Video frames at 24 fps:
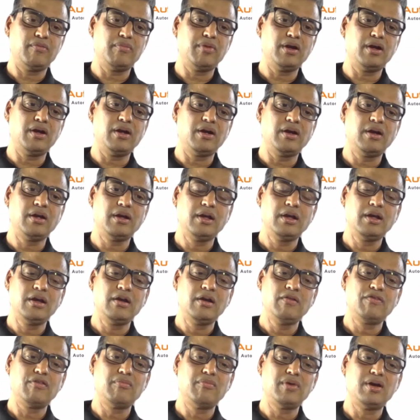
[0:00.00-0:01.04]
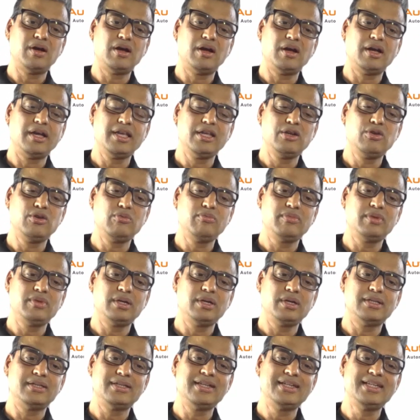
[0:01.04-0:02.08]
a from
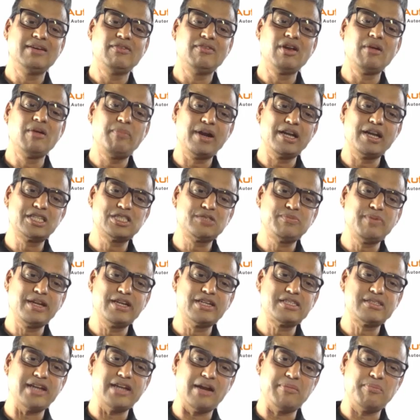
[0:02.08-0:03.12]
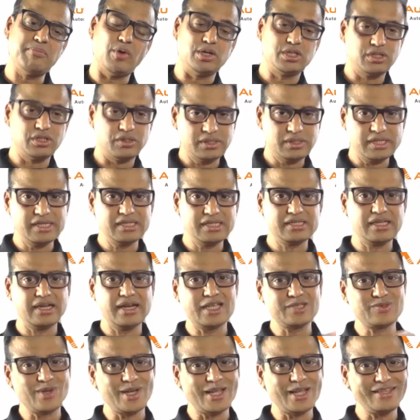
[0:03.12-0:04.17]
the developer experience standpoint. So citizen
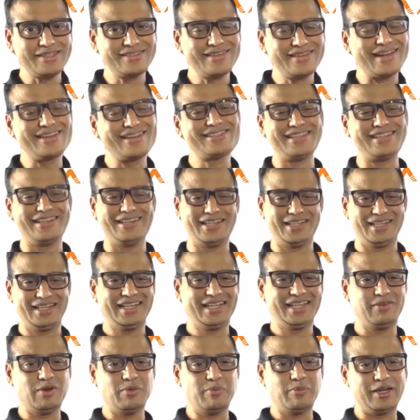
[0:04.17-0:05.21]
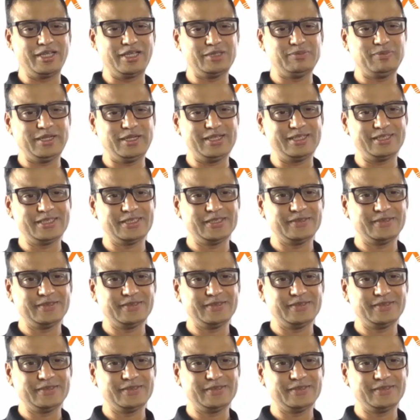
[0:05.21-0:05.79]
as well as netizen developer experience.